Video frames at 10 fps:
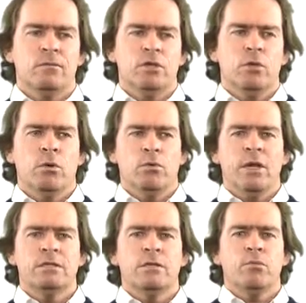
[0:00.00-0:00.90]
you will
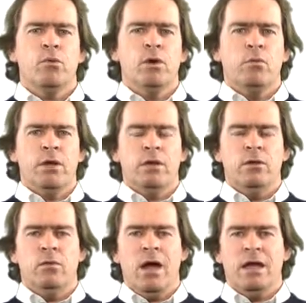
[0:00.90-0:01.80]
reach the point where
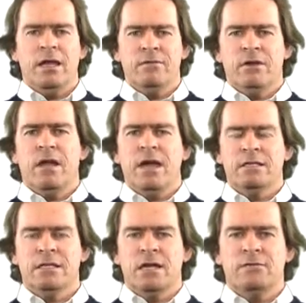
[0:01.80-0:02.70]
you are given a
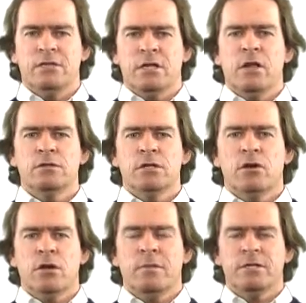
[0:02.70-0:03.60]
set of disclosure
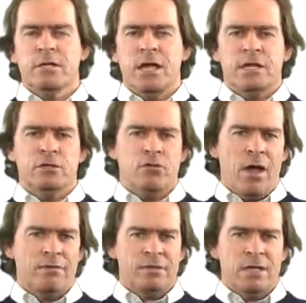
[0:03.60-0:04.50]
documents and a
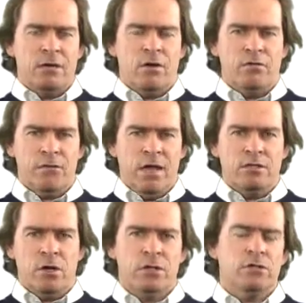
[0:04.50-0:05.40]
draft set of
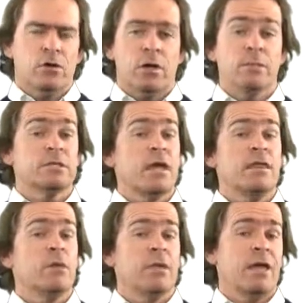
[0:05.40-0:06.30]
franchise documents, and
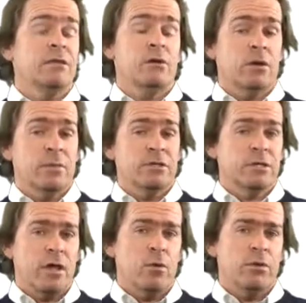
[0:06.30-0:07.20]
there'll be other documents
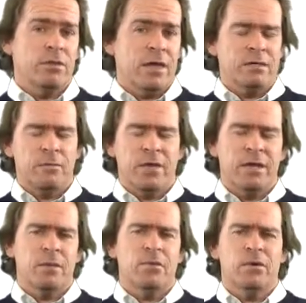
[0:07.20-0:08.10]
to go with that
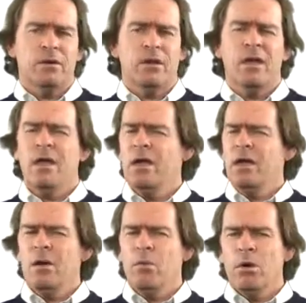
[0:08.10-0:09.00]
depending upon
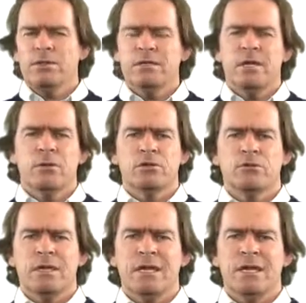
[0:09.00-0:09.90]
what the
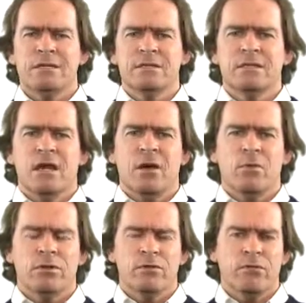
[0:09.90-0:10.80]
territory is,
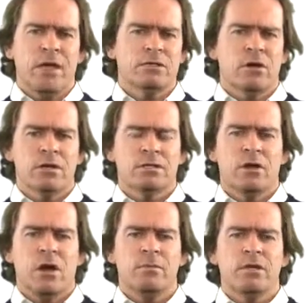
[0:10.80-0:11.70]
what the franchise
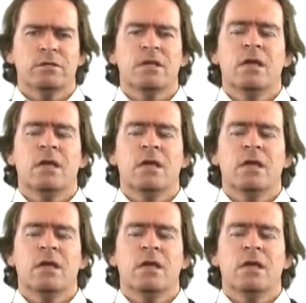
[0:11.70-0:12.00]
type is.